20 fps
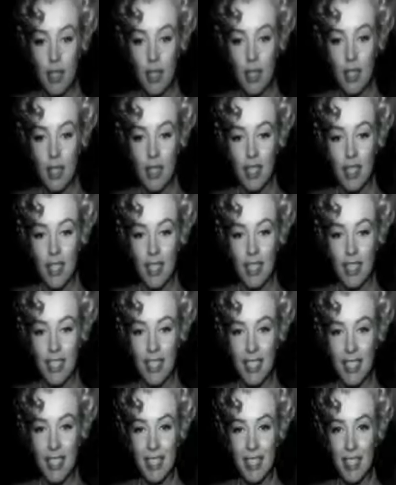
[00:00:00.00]
here and
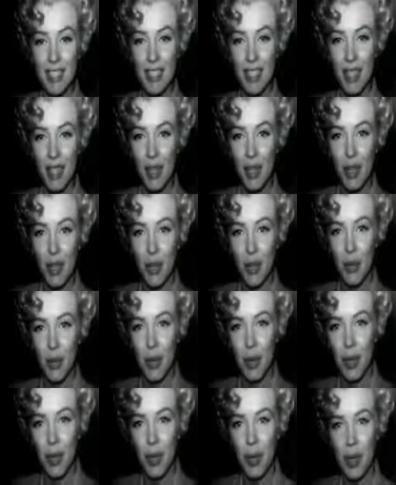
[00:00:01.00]
now, fame is
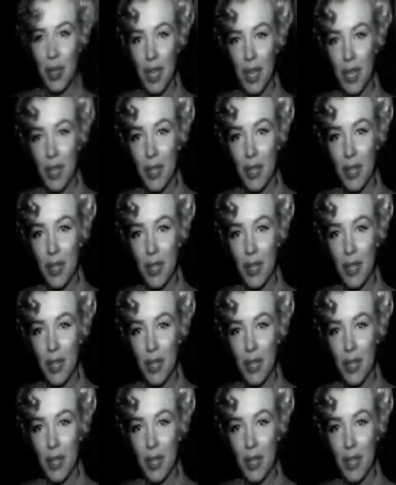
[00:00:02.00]
fickle.